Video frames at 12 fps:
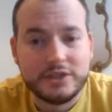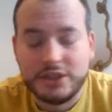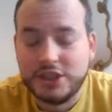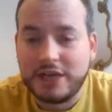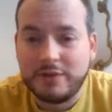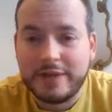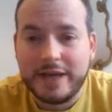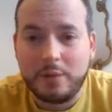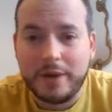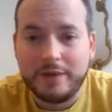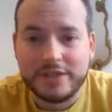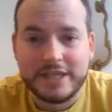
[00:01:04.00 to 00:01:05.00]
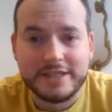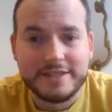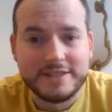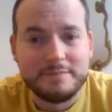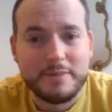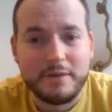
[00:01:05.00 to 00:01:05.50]
generally get away with chess.
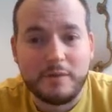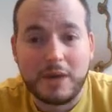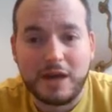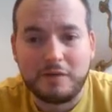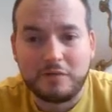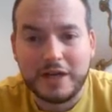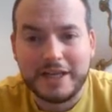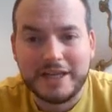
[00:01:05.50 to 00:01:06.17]
It's a bit of a bluff, really.